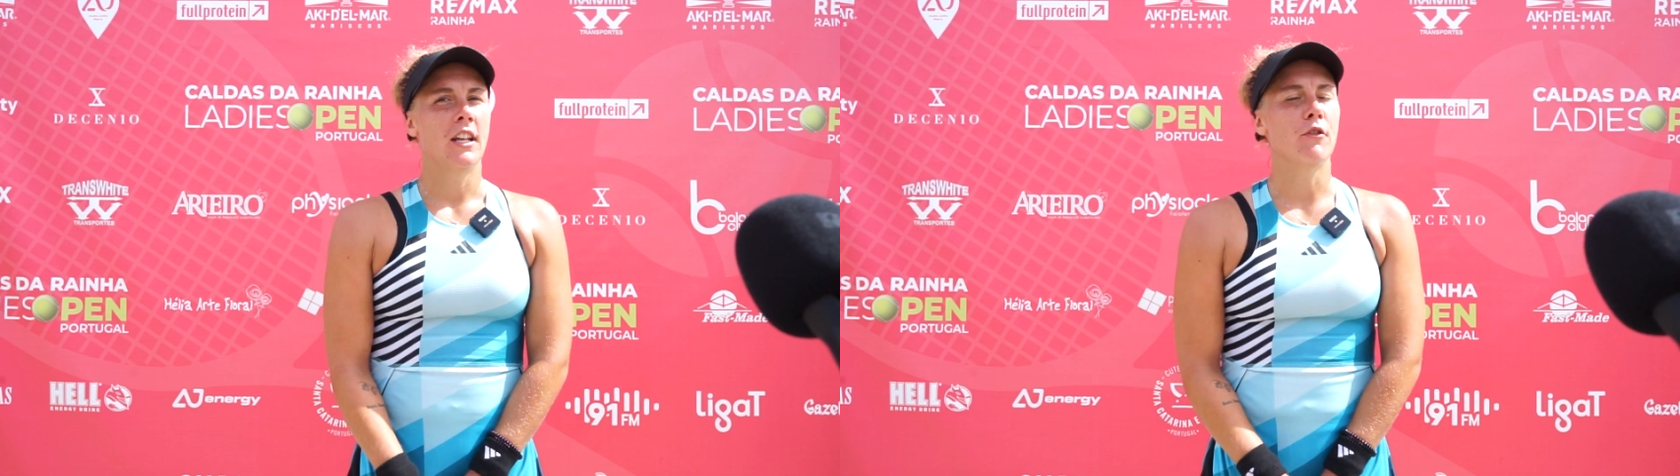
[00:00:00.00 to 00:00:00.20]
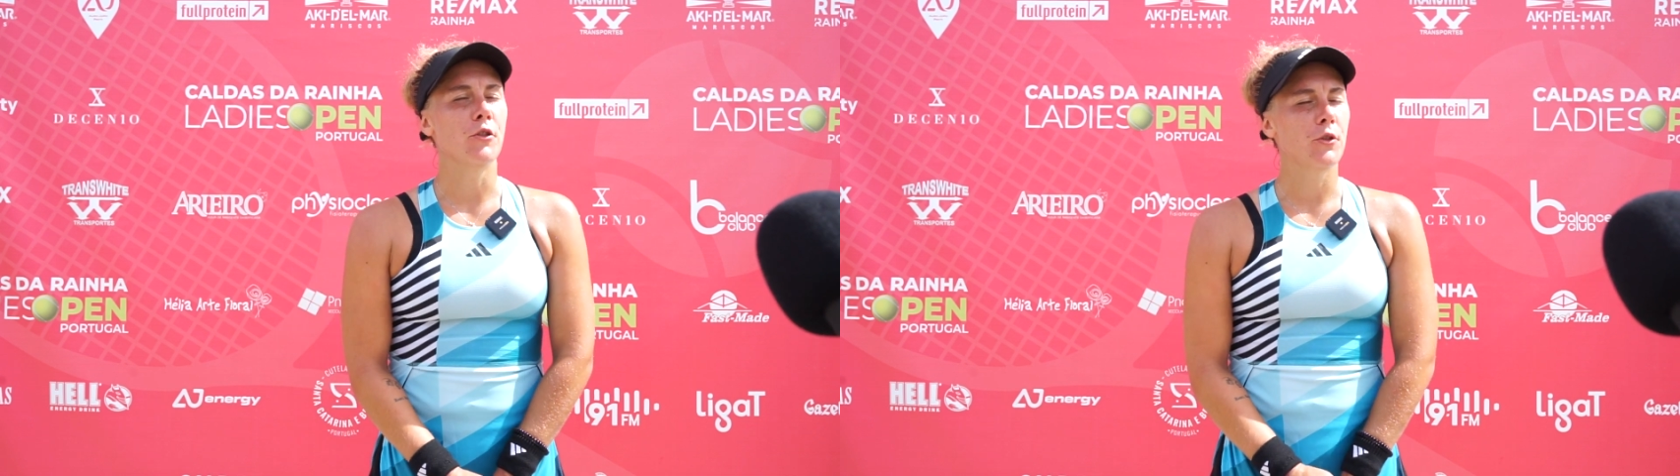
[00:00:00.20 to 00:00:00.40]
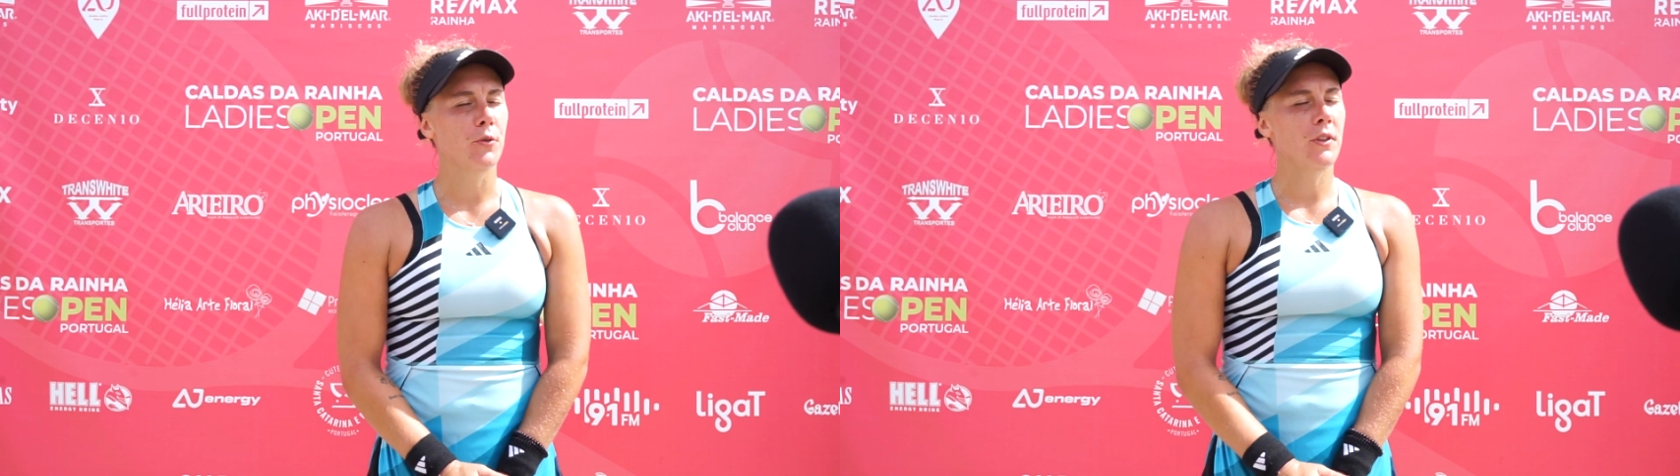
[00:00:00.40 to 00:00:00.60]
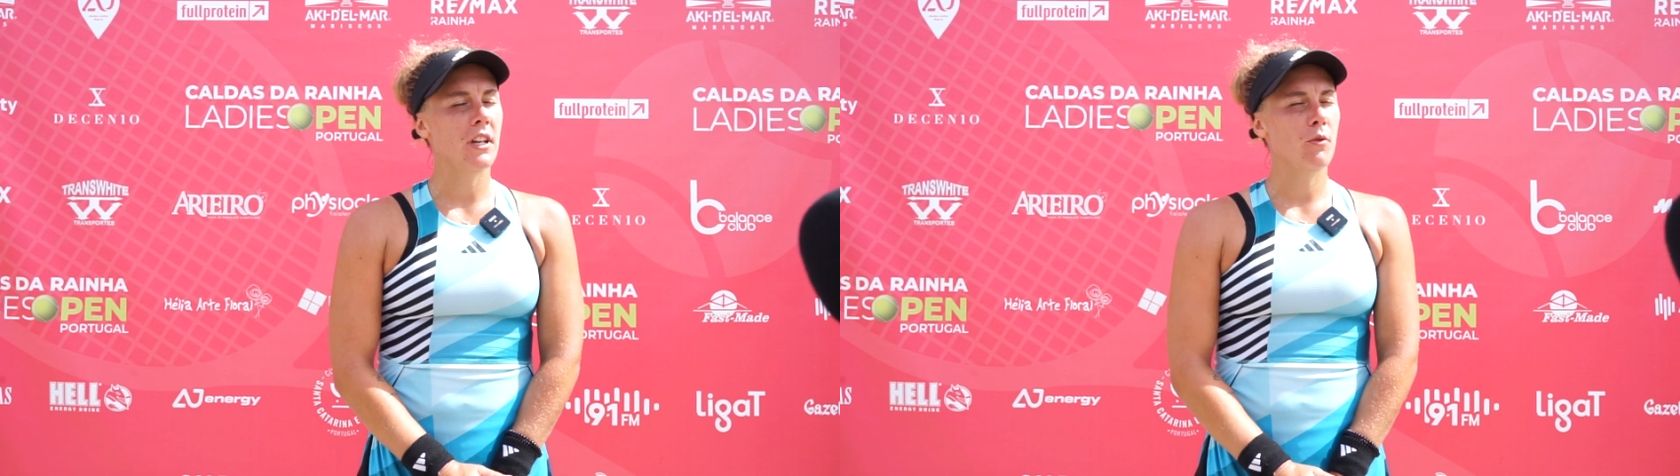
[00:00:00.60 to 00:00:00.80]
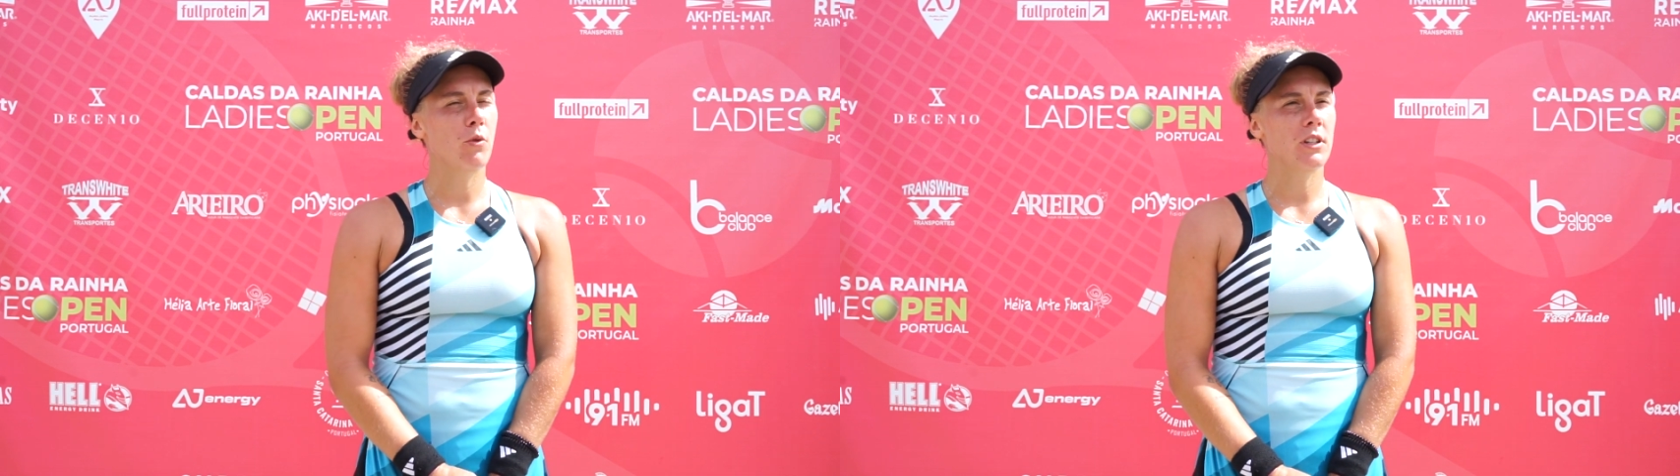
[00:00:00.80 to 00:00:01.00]
Even though
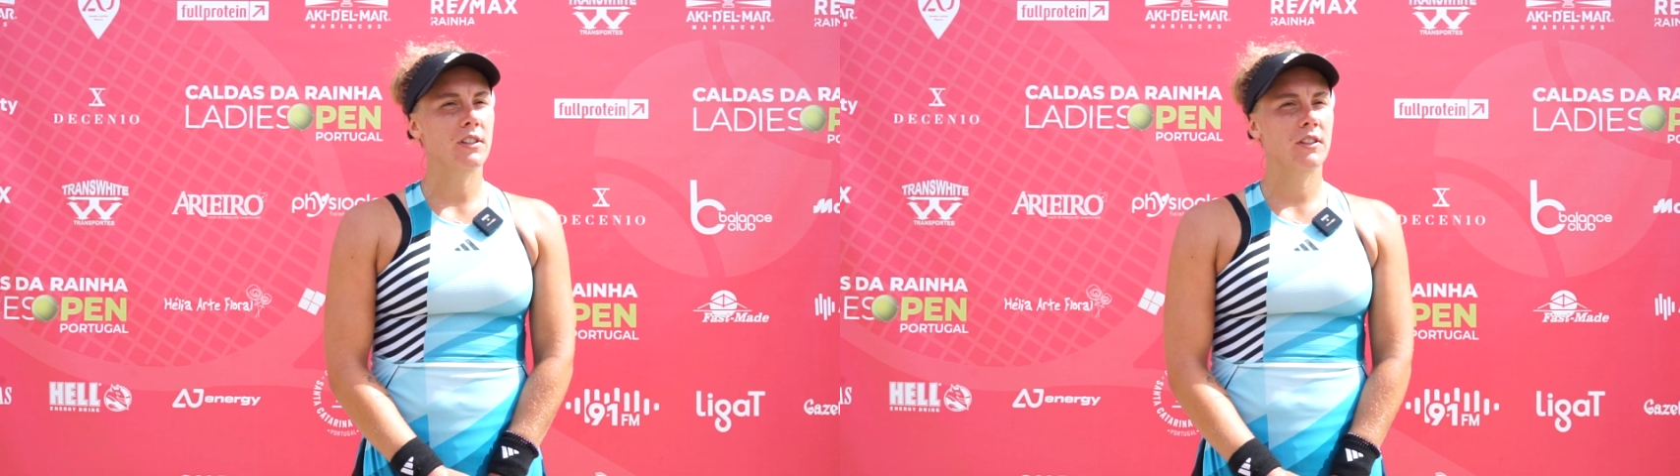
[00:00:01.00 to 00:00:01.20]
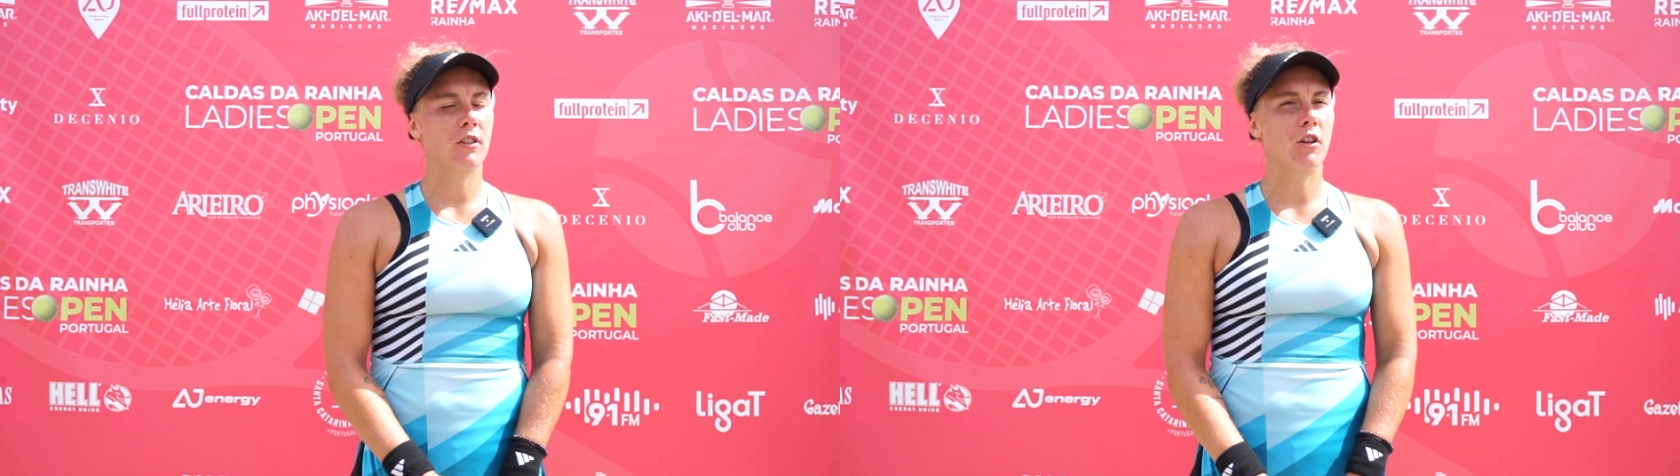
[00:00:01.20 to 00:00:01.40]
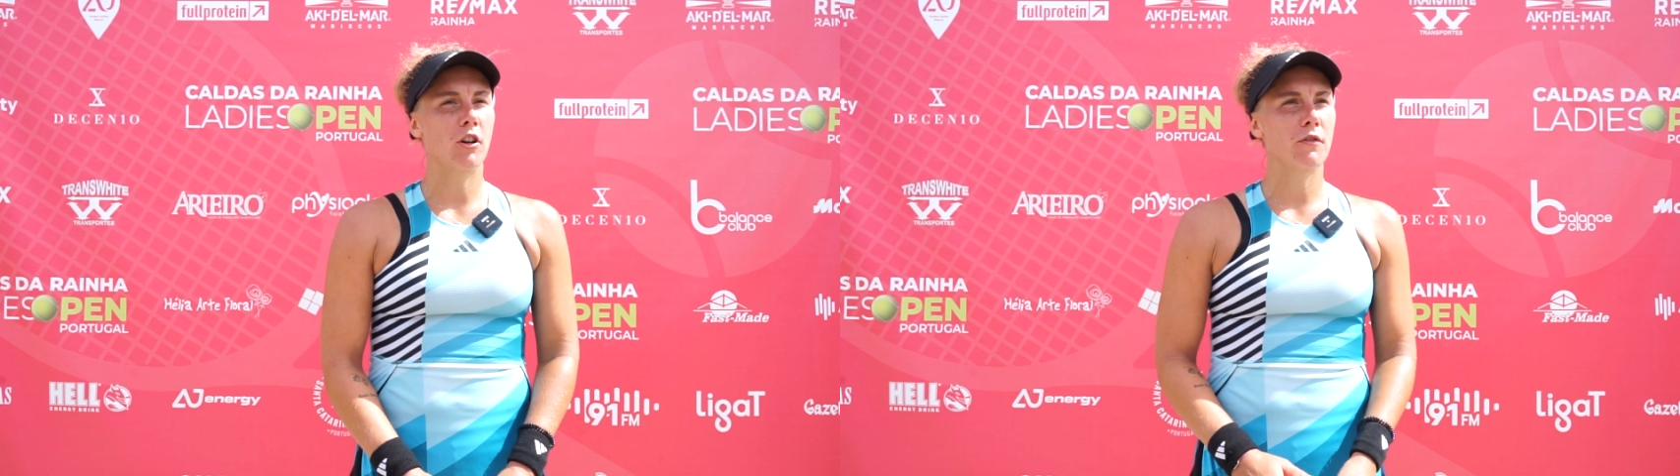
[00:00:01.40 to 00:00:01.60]
today was a lot